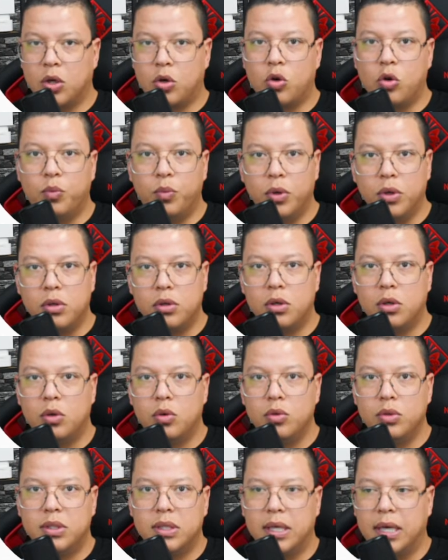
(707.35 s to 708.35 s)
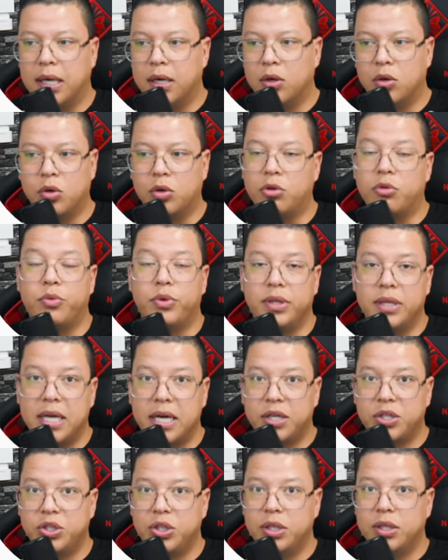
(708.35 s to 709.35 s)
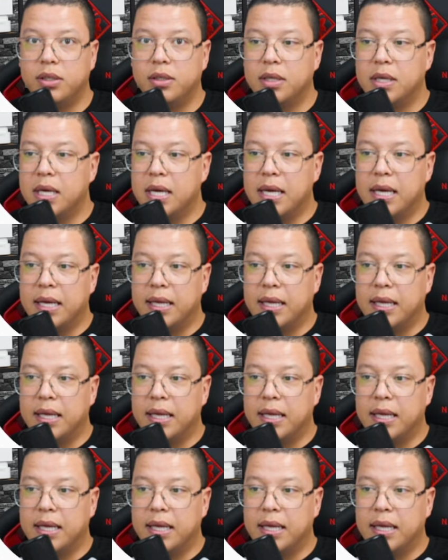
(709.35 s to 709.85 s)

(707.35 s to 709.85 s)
coupon code or a reduction